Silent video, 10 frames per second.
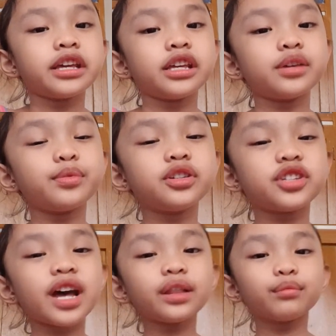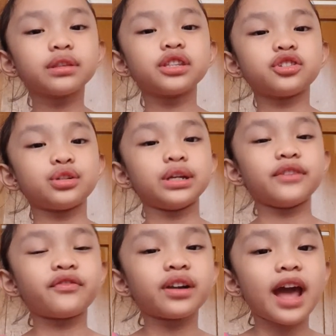He would chat with the
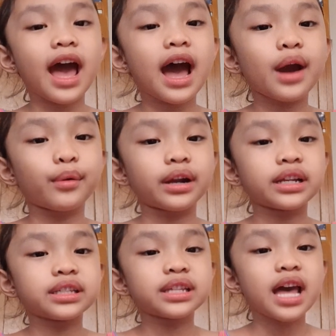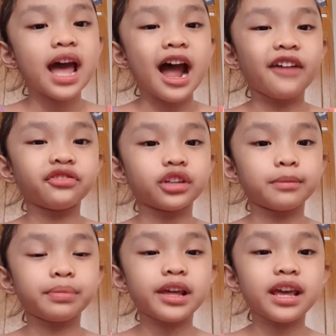tree for hours. After
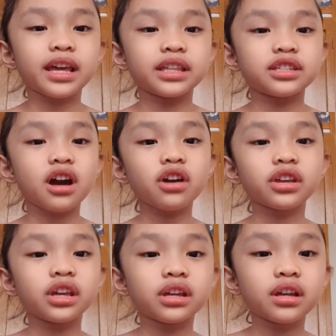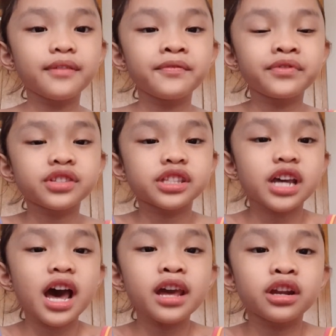playing and talking,
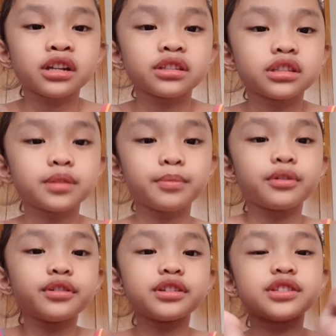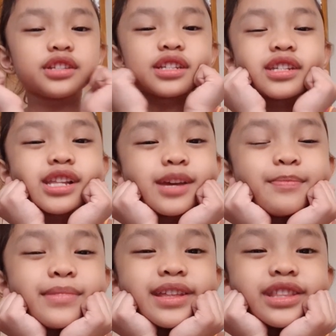tired, the boy used to sleep
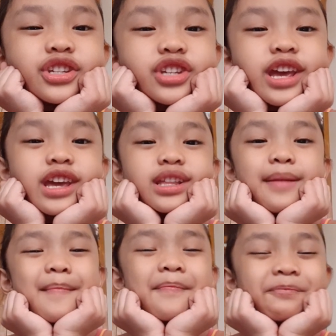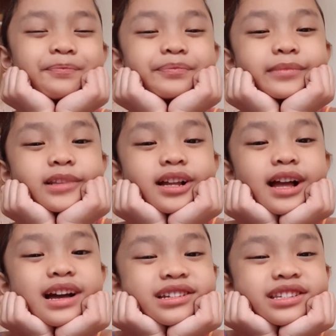in the shade.
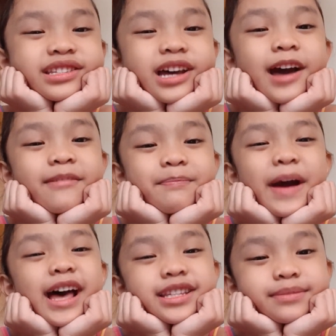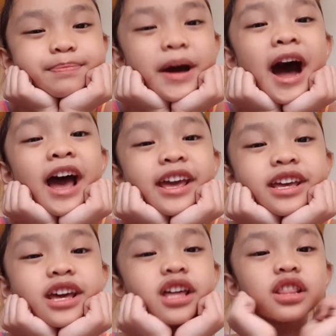As time passed by,
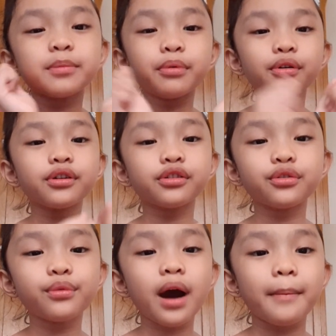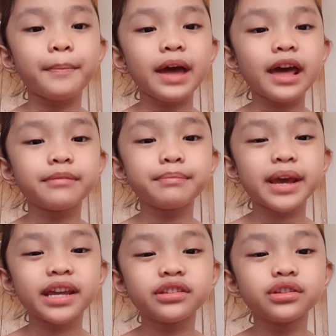the boy grew up and
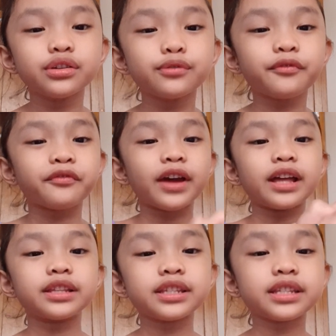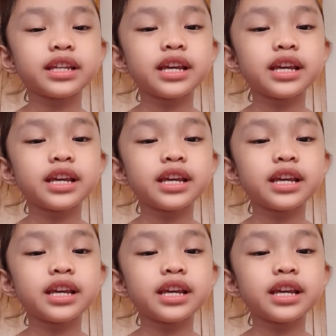made new friends.